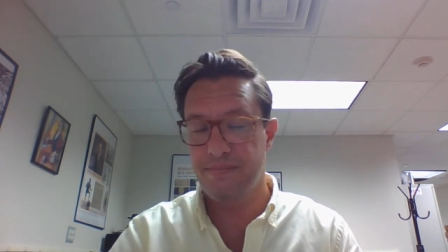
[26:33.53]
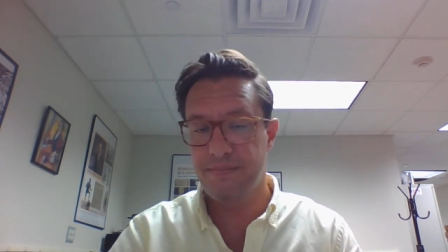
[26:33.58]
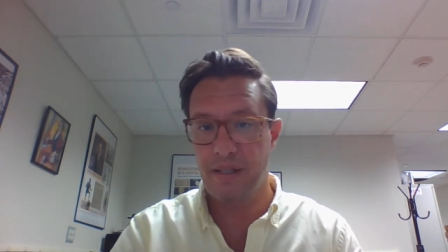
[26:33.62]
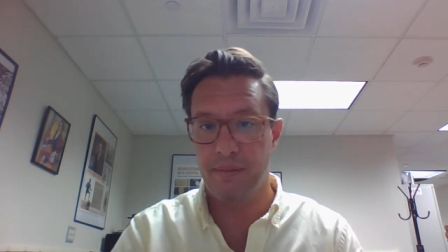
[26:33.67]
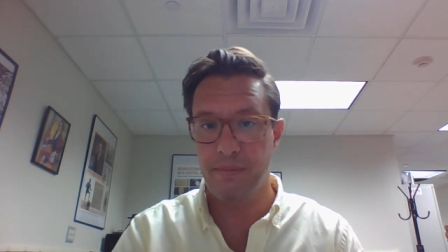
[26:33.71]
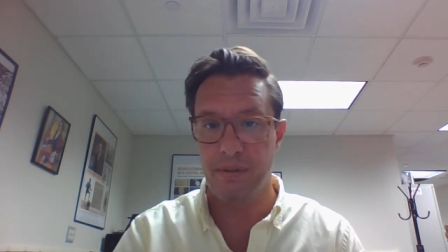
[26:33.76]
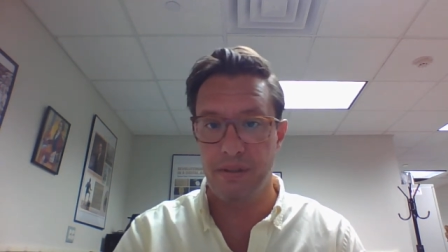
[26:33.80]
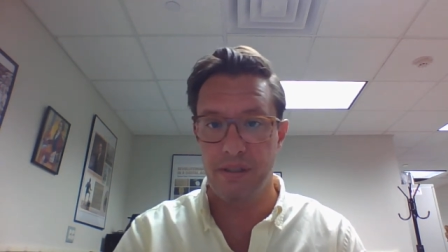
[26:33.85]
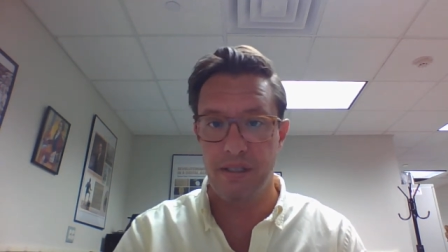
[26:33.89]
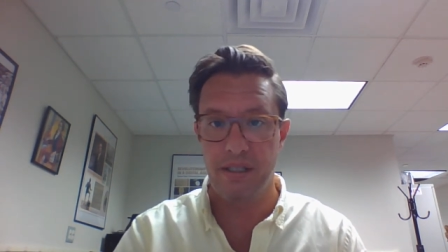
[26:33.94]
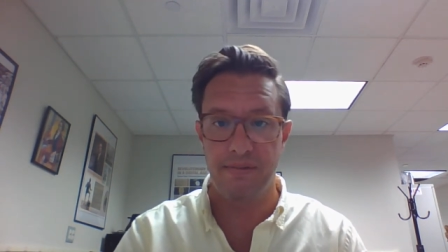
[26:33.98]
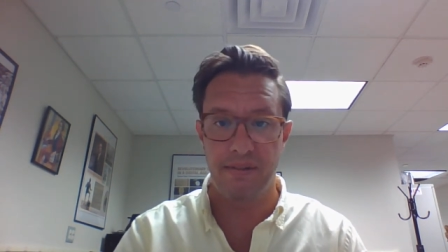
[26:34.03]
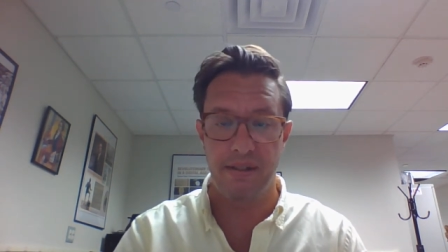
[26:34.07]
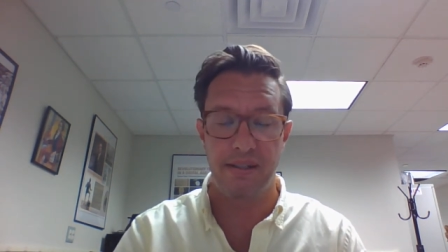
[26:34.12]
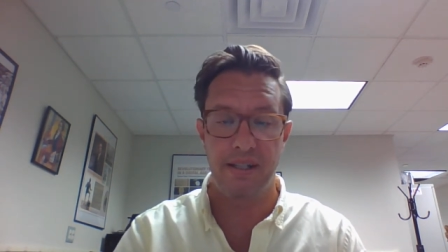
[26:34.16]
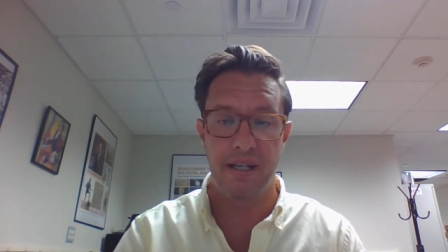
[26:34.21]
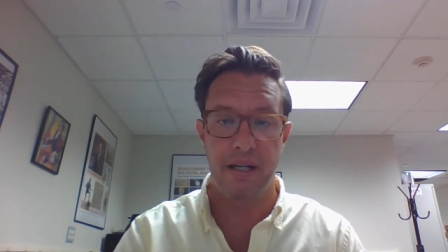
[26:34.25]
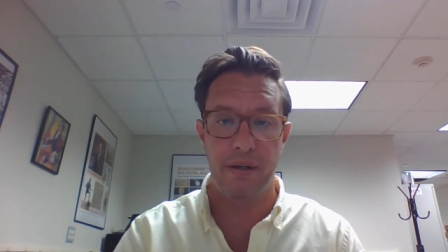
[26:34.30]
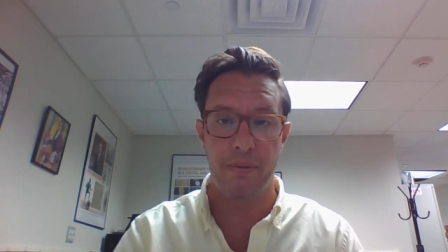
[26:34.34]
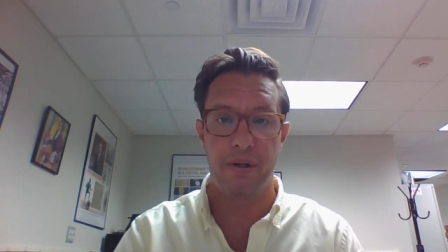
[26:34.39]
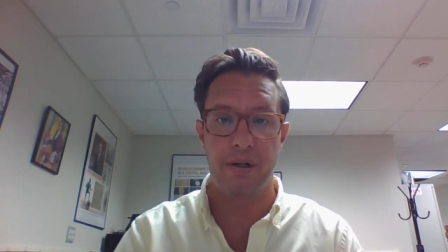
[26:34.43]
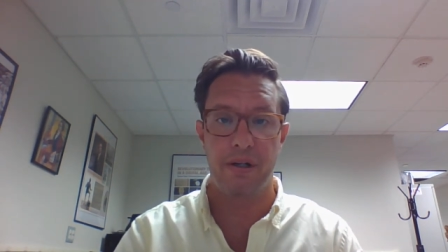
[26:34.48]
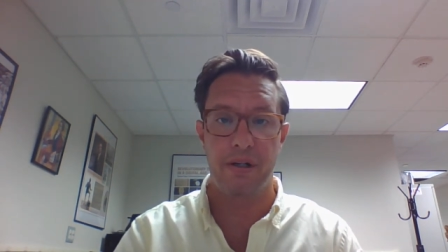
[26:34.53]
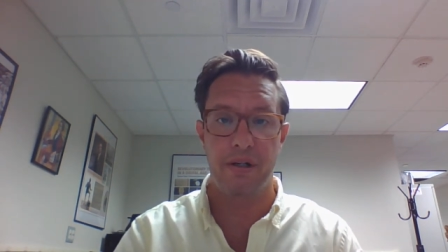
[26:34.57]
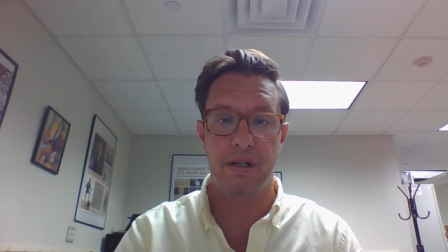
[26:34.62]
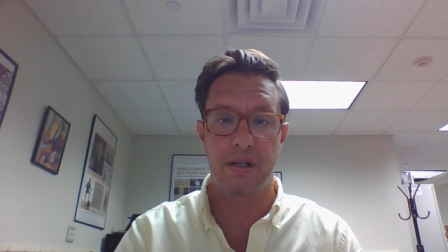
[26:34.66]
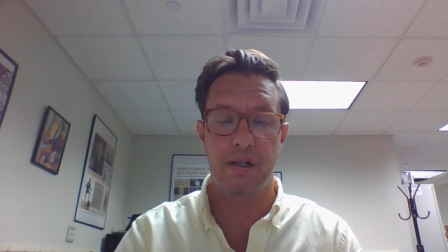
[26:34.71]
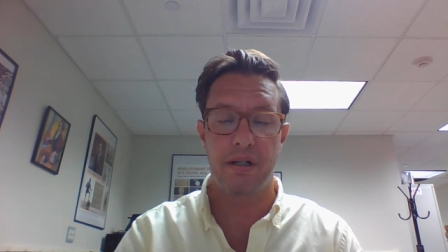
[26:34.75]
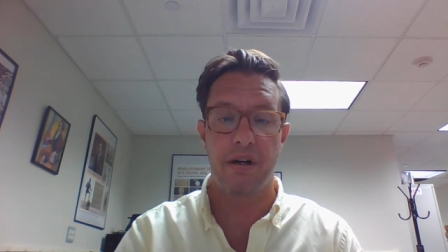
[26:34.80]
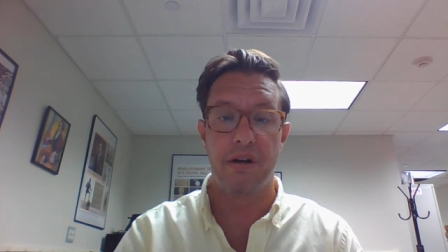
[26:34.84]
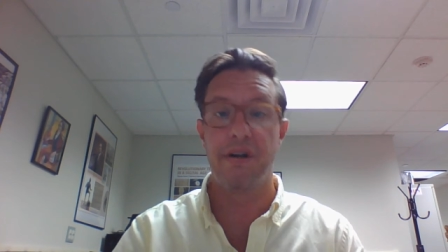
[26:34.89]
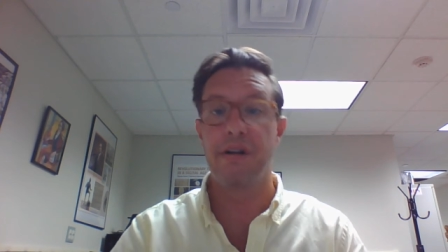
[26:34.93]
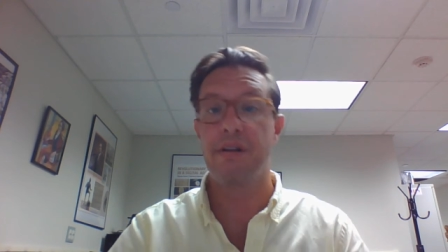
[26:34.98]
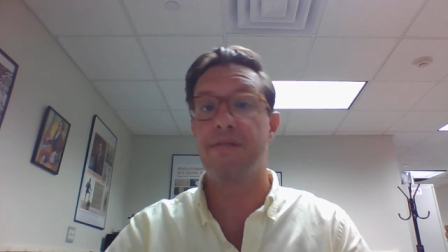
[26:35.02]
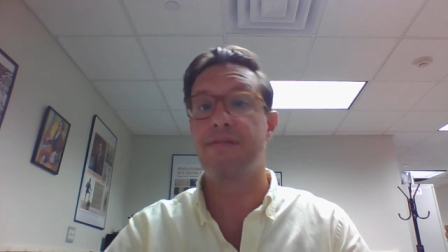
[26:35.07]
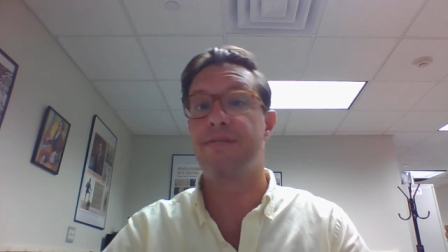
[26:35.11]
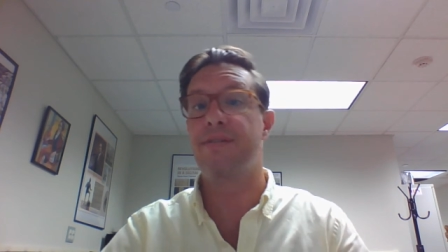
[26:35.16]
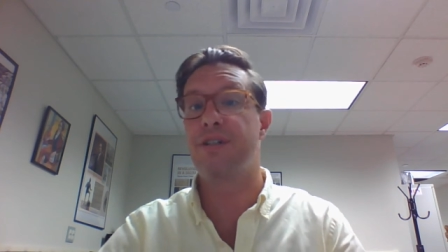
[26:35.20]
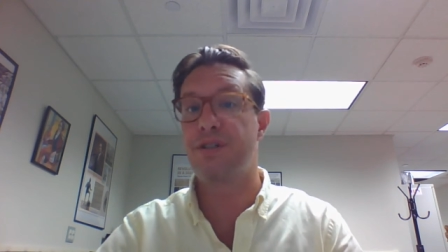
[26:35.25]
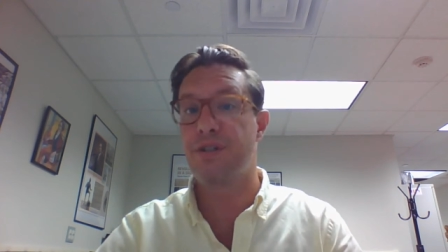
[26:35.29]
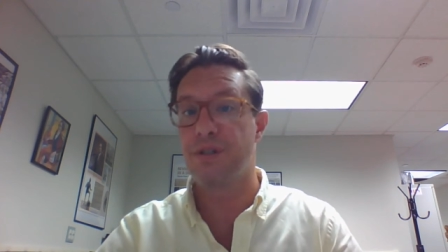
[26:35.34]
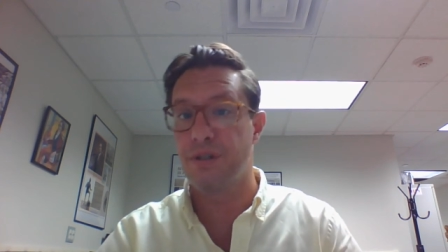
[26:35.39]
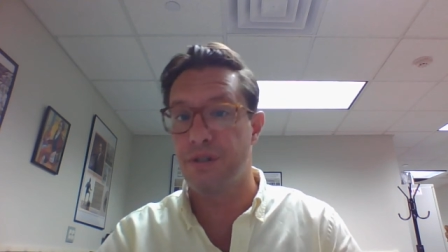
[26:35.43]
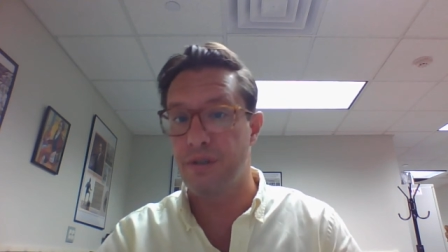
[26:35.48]
They believed that they were
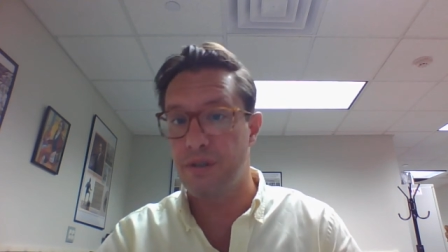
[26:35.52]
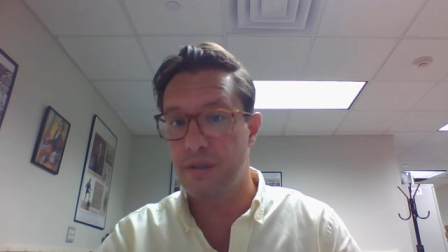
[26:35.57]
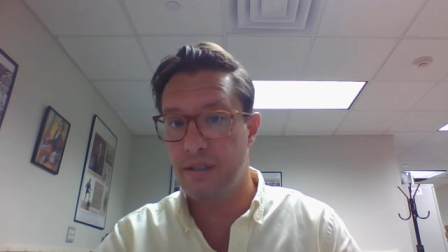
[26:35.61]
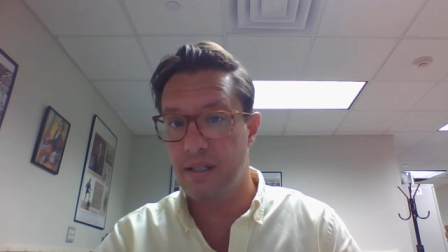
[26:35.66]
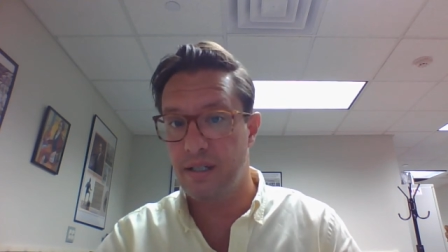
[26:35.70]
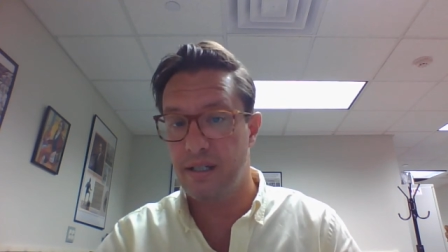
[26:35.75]
artificial